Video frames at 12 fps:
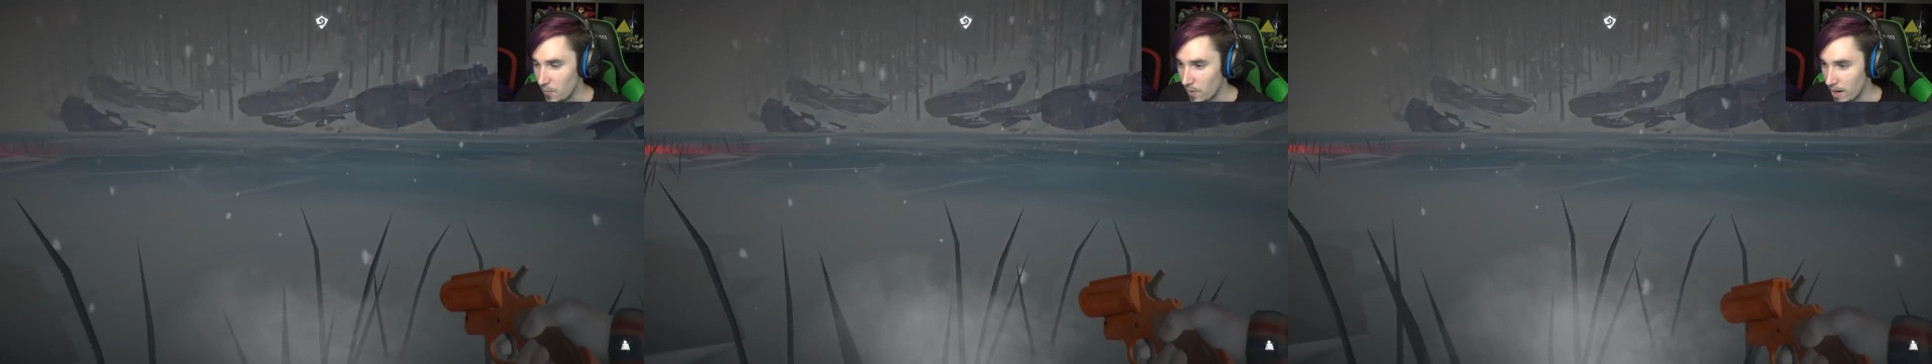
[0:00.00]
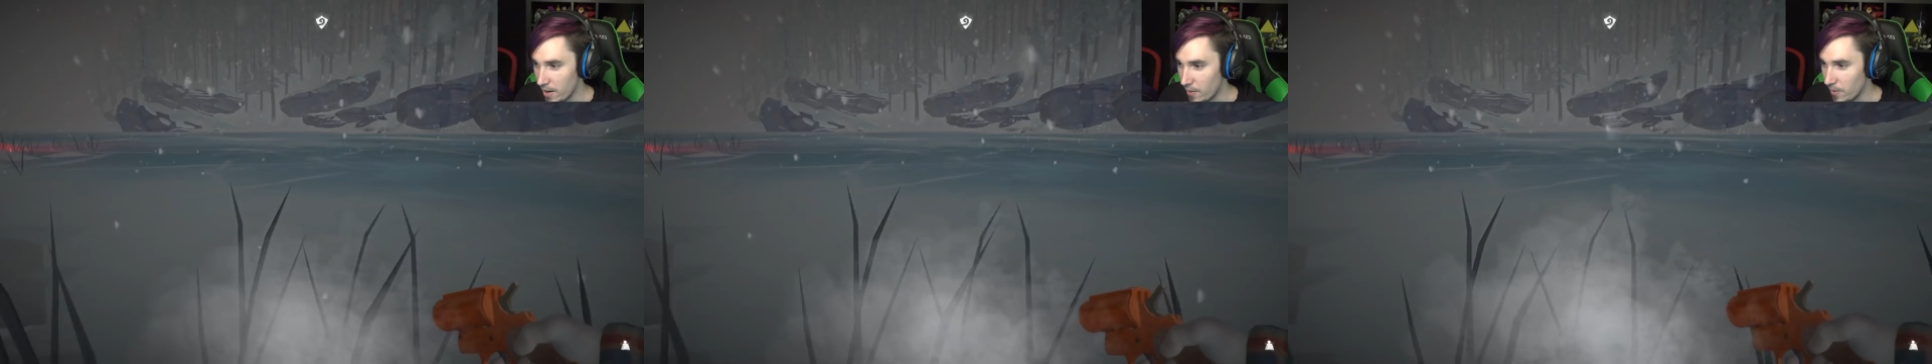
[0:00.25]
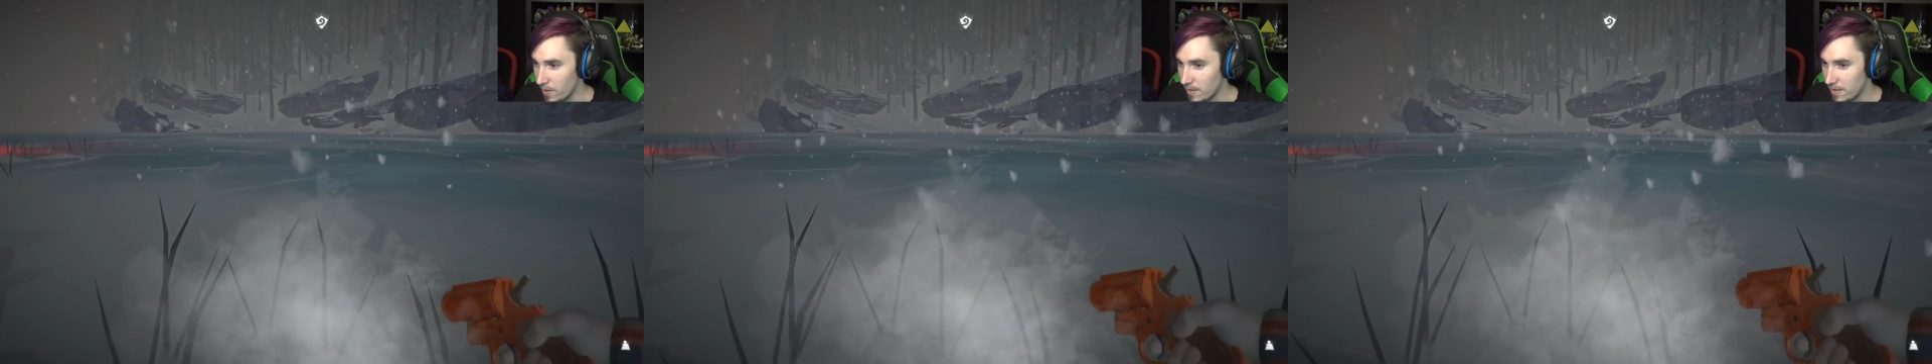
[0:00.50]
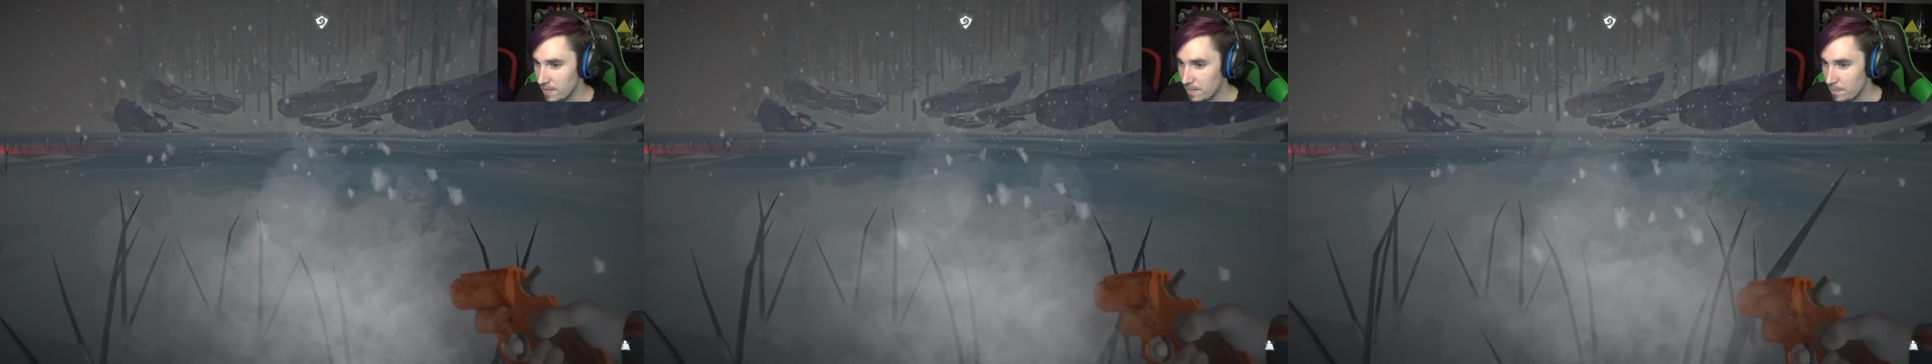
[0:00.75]
Wow.
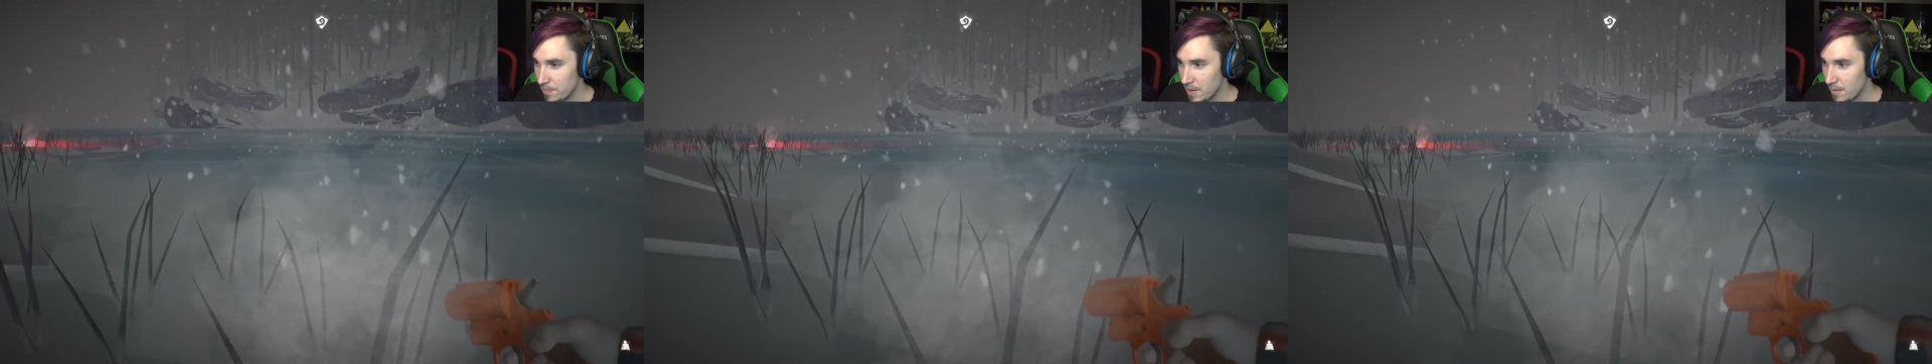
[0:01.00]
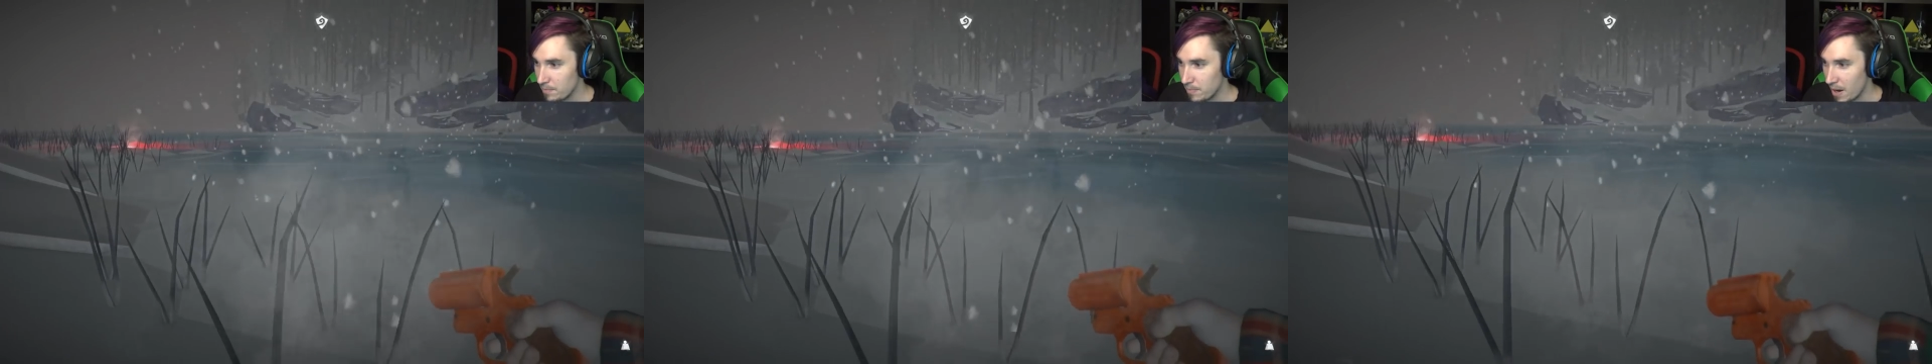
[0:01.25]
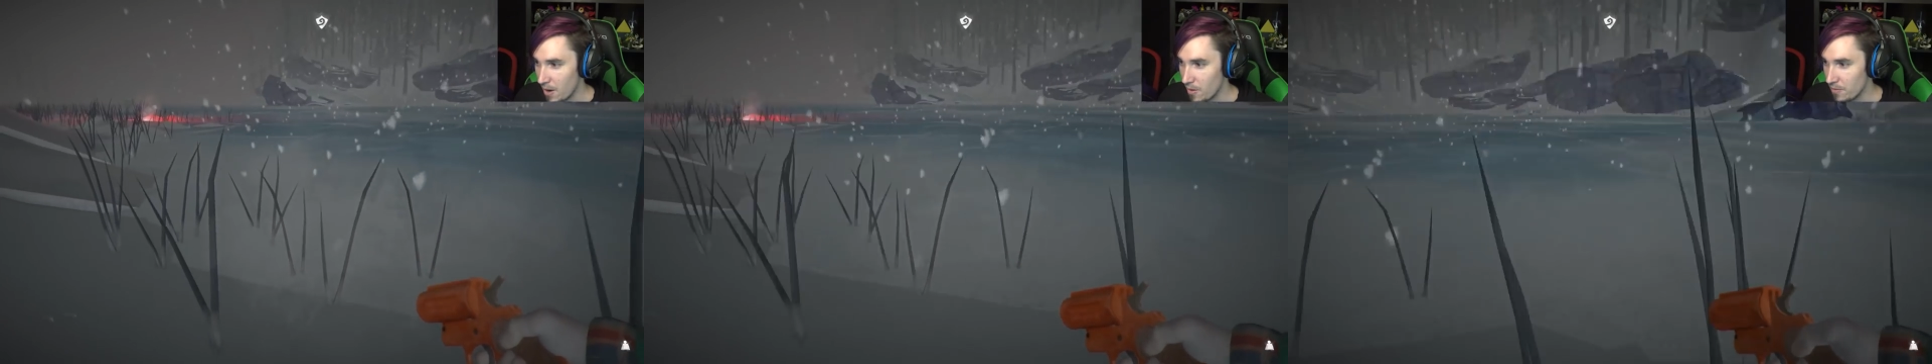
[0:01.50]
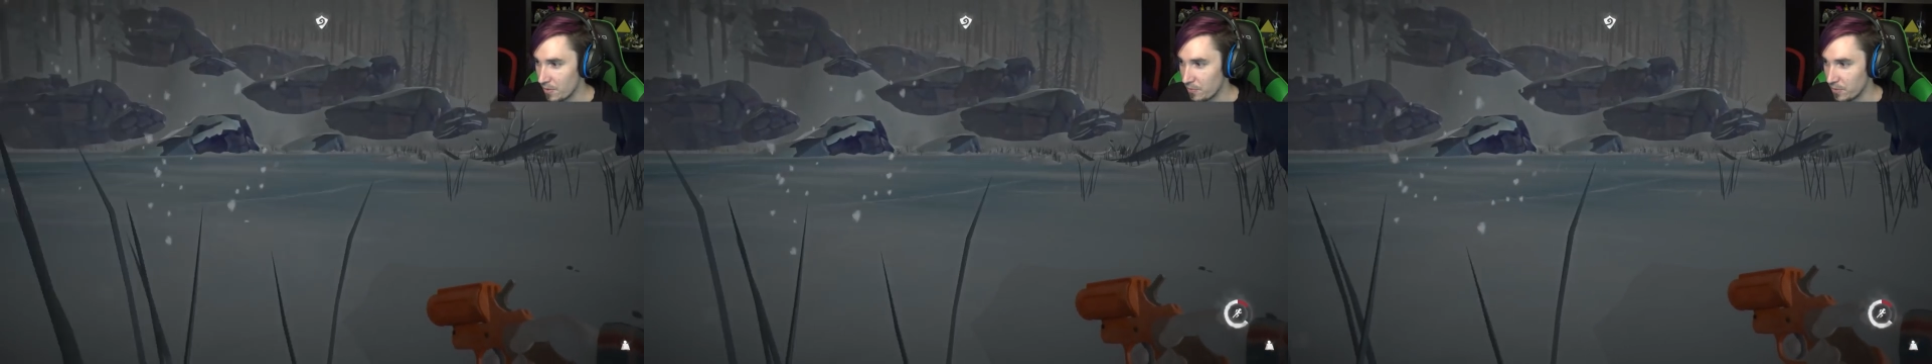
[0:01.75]

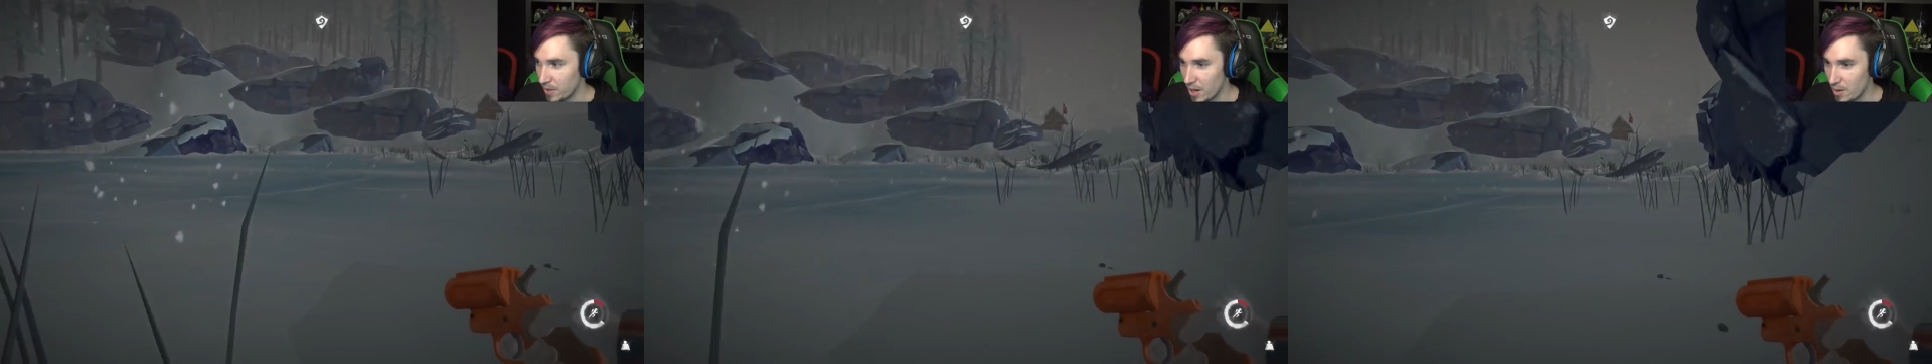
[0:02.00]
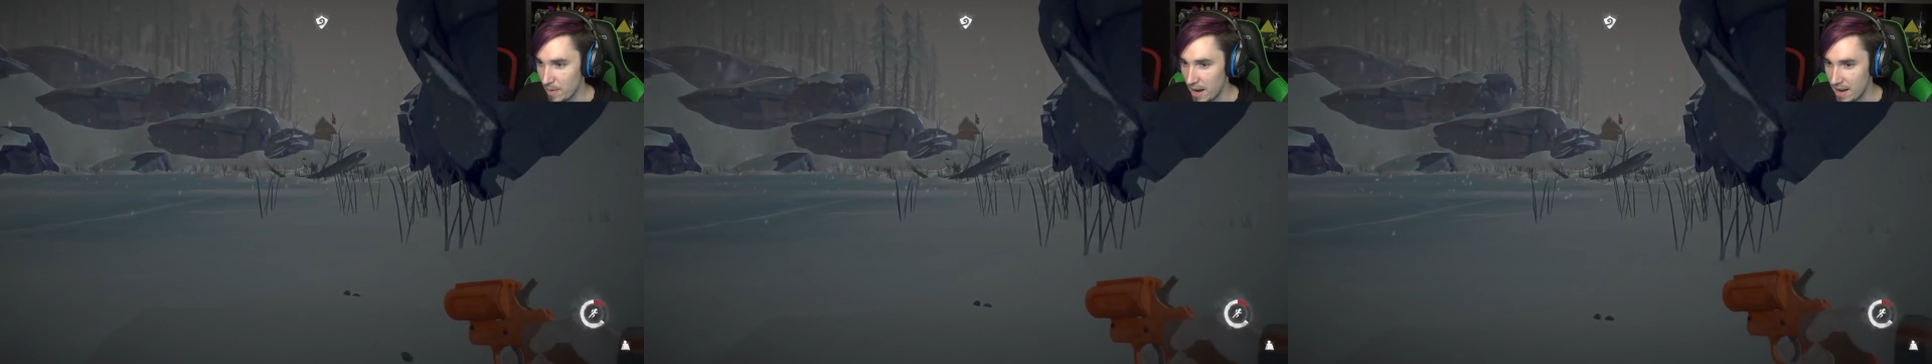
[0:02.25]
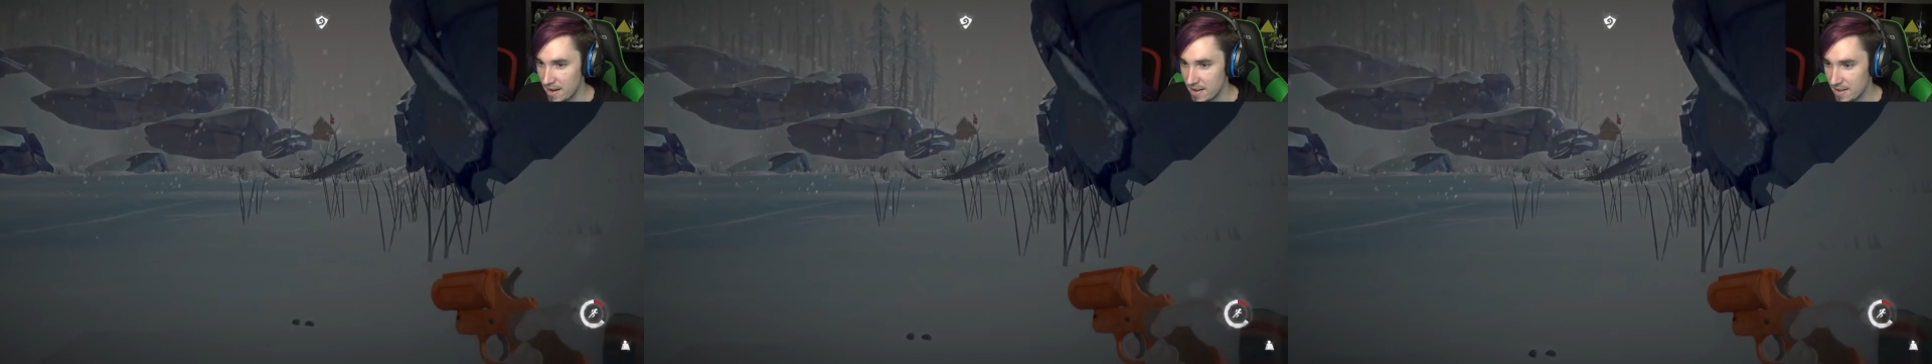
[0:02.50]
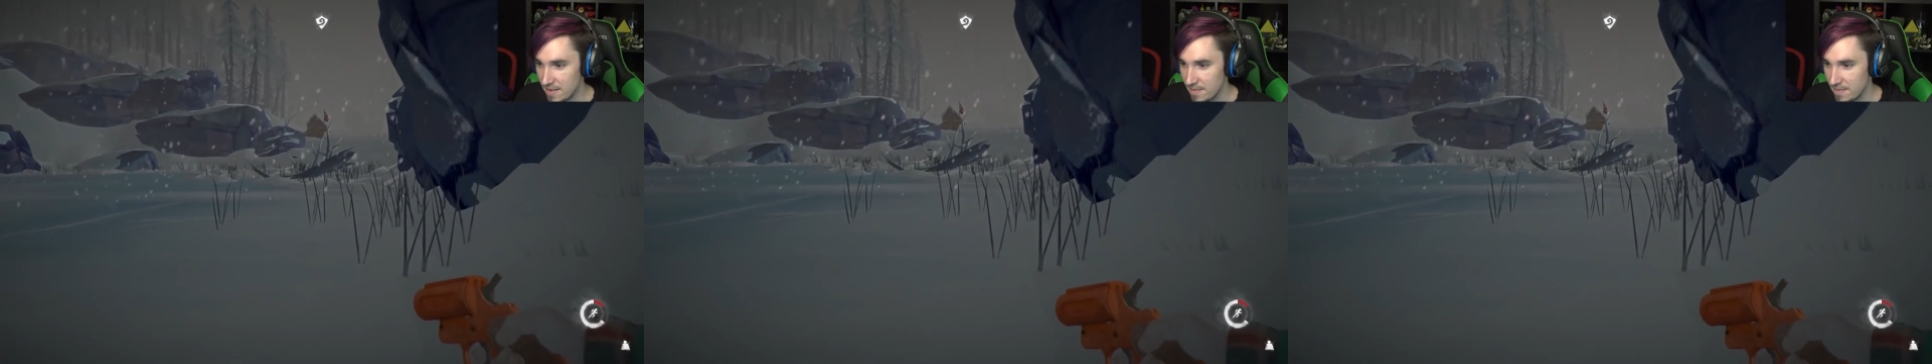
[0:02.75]
Power of the flare, man.